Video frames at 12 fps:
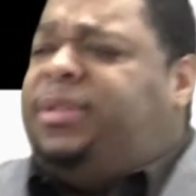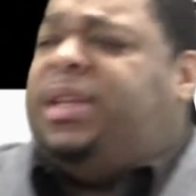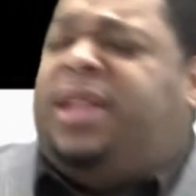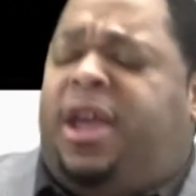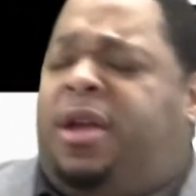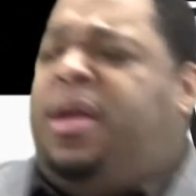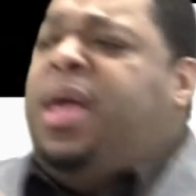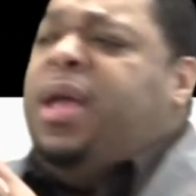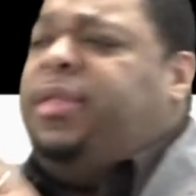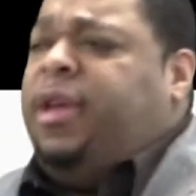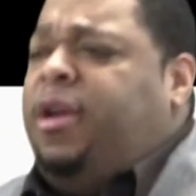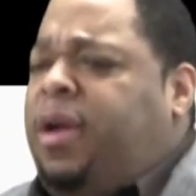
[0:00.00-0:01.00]
and they're,
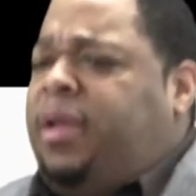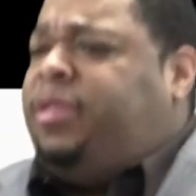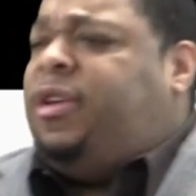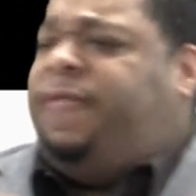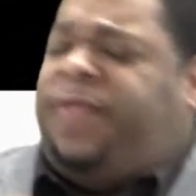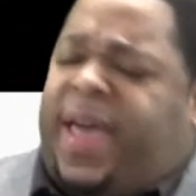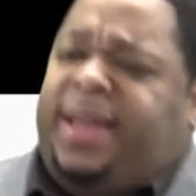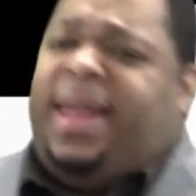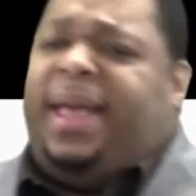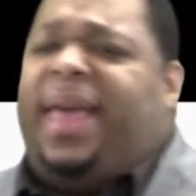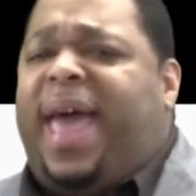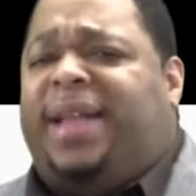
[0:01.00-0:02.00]
they're, they're fighting
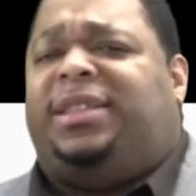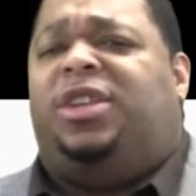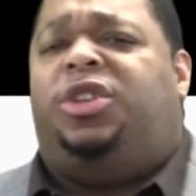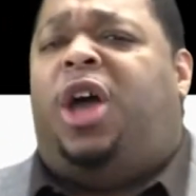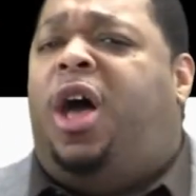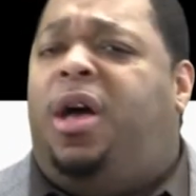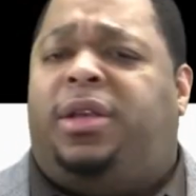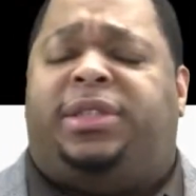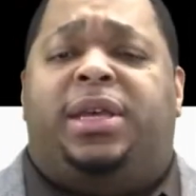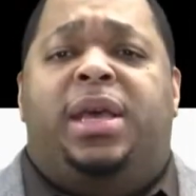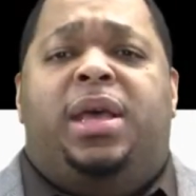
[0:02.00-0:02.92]
like cats and dogs.